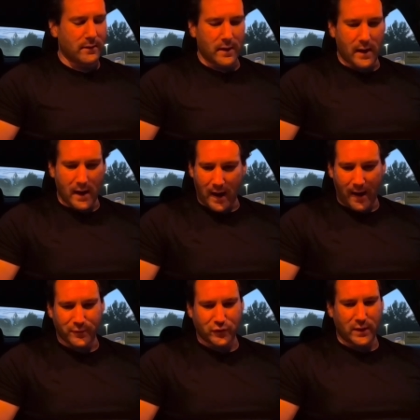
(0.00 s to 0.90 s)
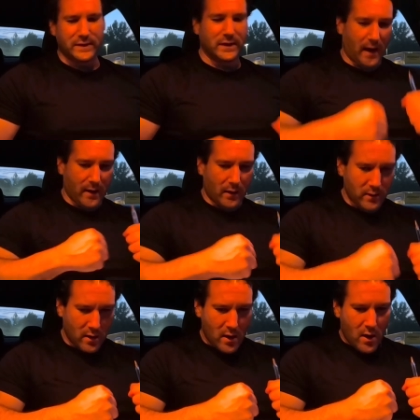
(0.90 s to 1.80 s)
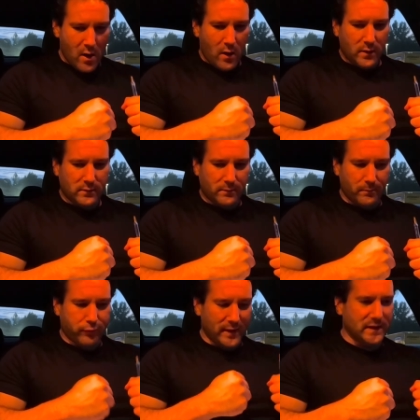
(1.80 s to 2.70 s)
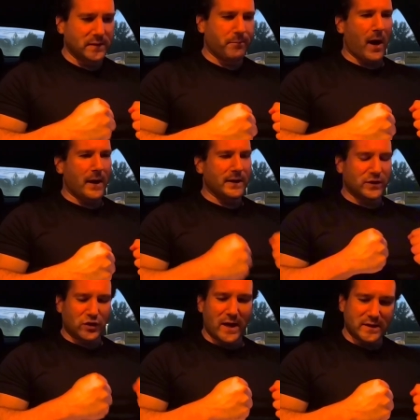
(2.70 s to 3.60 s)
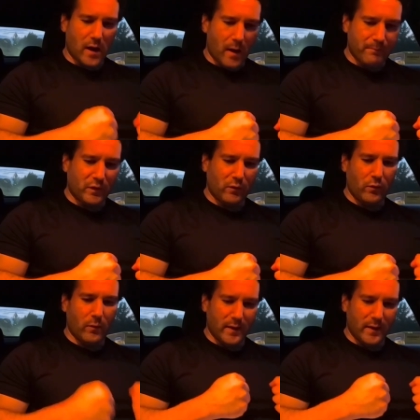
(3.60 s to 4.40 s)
hit hamstrings, he kind of brings his chest up to,